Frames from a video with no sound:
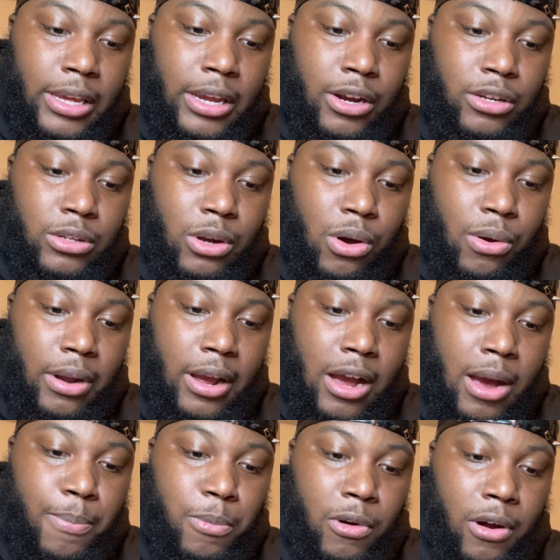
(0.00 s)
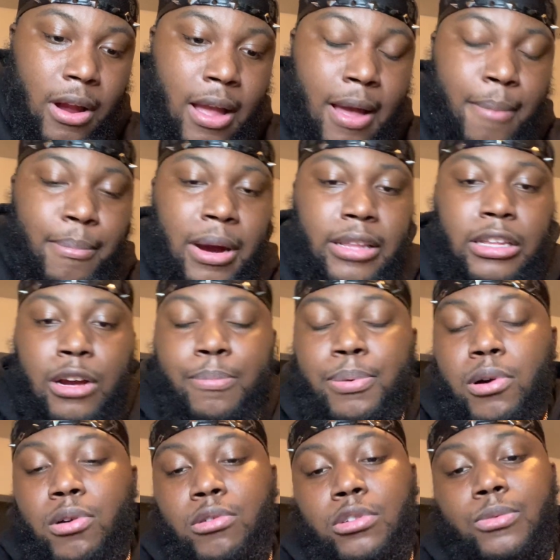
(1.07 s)
years old and upward by their
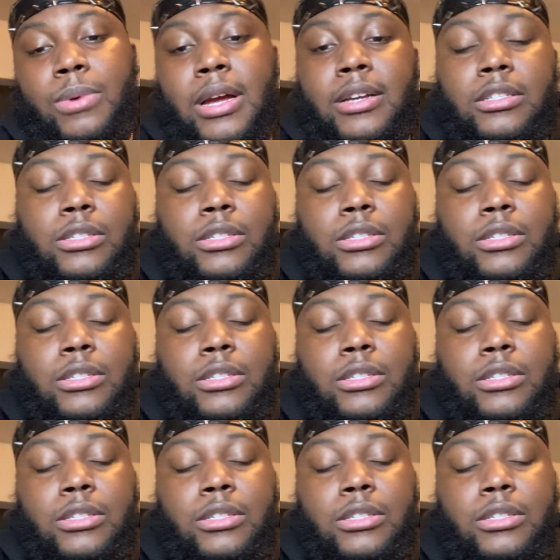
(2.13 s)
polls, right?